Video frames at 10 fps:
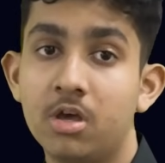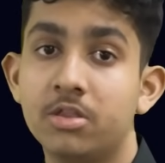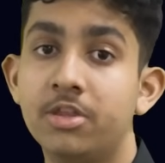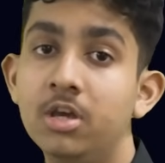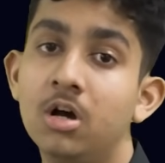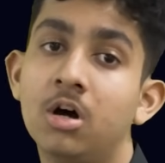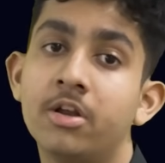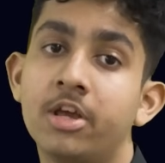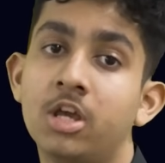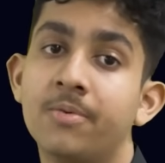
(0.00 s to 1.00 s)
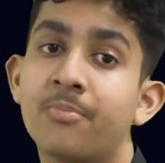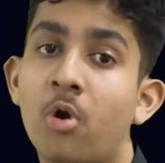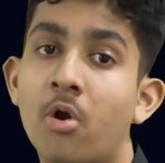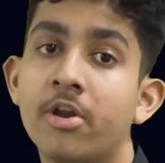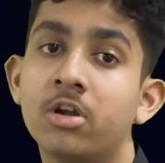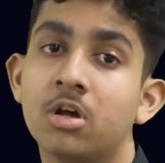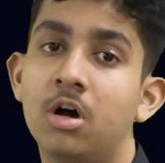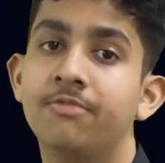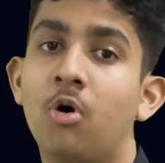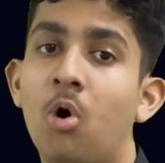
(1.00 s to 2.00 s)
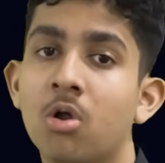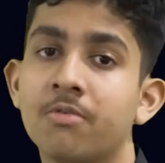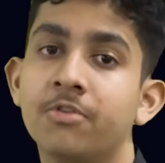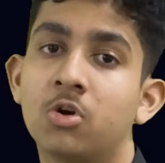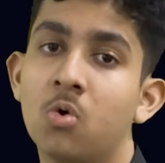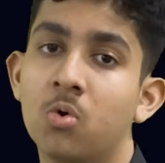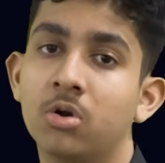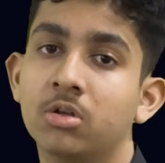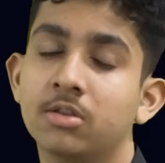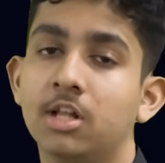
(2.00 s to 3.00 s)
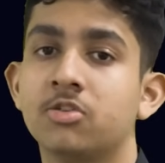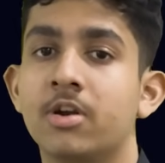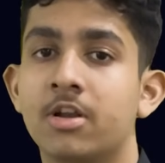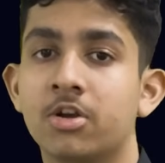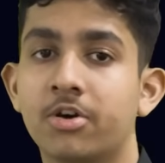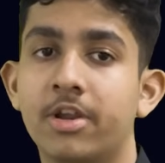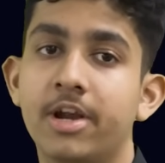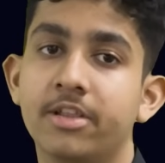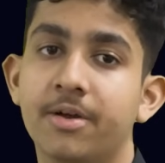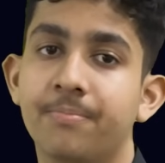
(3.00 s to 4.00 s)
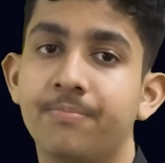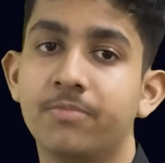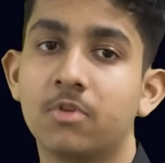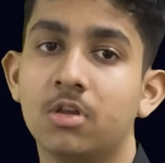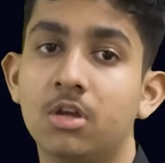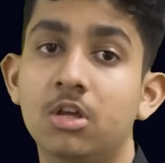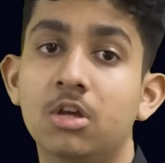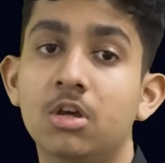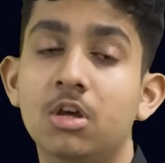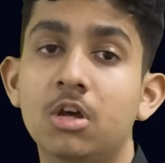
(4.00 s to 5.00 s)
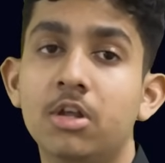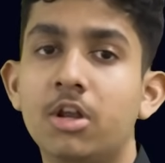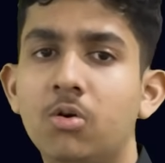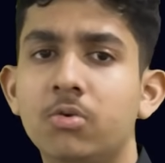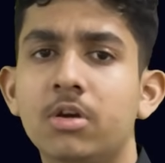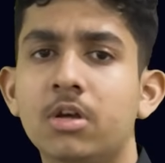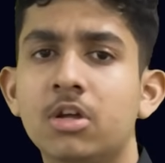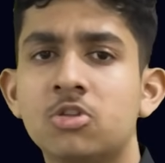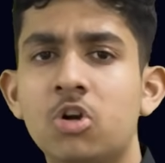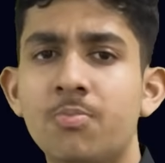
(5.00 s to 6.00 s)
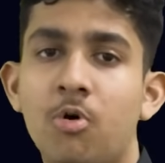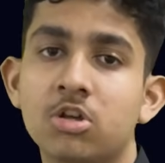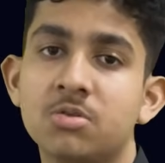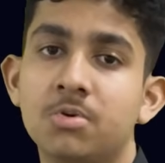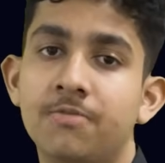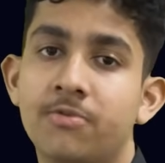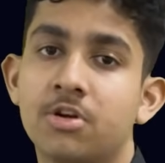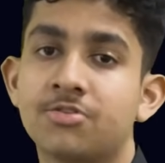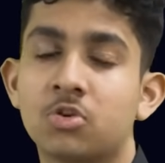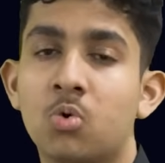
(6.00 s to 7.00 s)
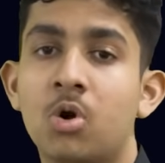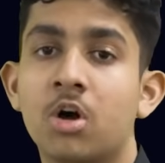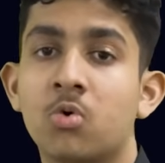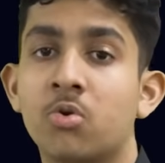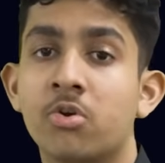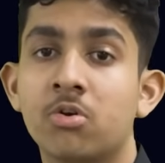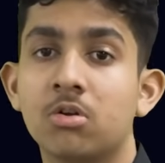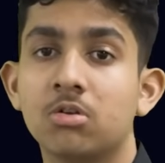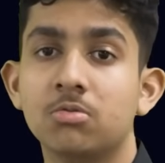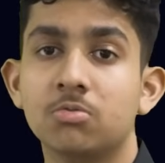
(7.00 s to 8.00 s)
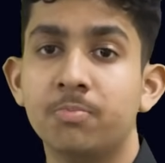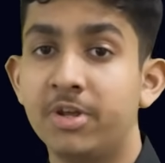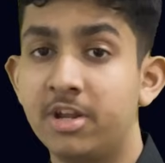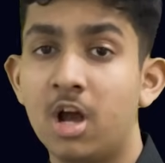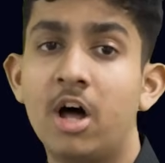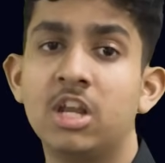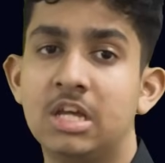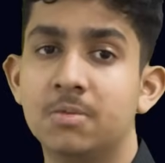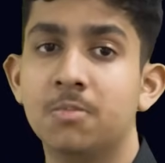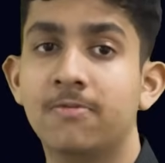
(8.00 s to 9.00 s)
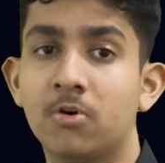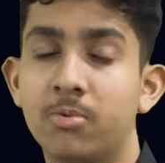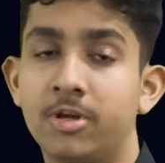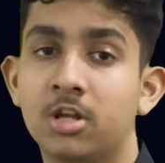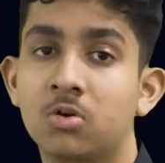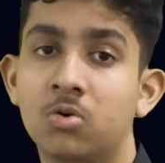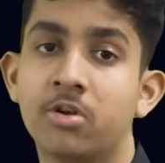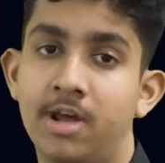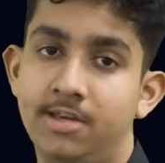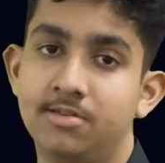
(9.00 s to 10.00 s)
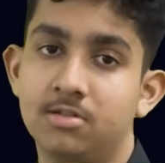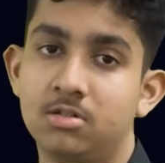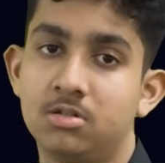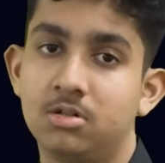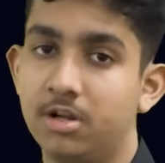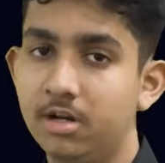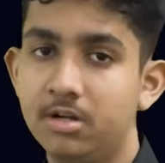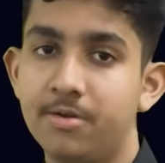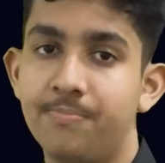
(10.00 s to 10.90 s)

They are a product of all of the code that's written to create them. Now, it's not possible for us to cook our own biryani before we can cook rice, correct?